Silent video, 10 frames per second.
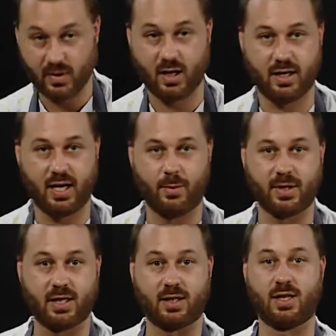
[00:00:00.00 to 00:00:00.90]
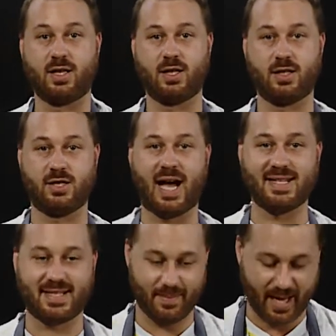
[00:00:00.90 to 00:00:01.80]
And now we can
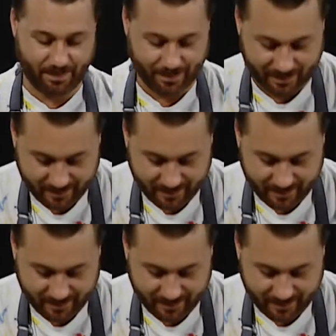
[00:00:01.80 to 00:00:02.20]
dice them up.